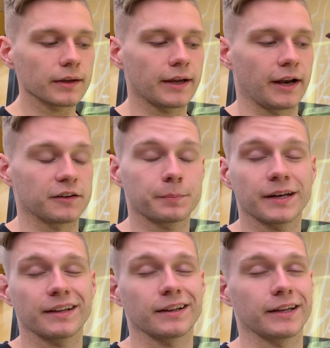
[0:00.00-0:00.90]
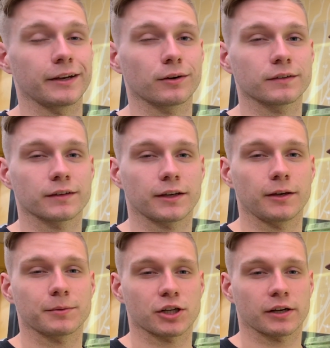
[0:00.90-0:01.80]
It has been illegal to
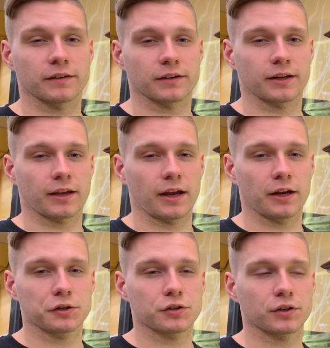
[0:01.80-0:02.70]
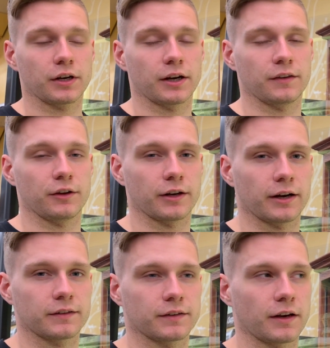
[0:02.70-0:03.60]
keep chickens in a cage in the
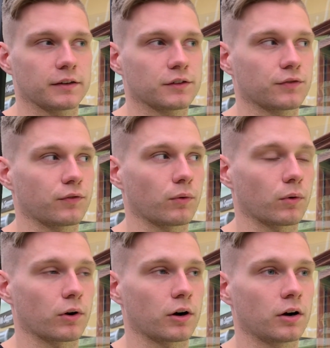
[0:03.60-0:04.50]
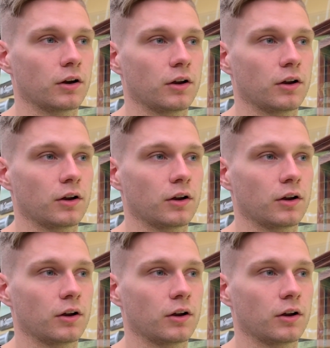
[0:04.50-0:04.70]
United States for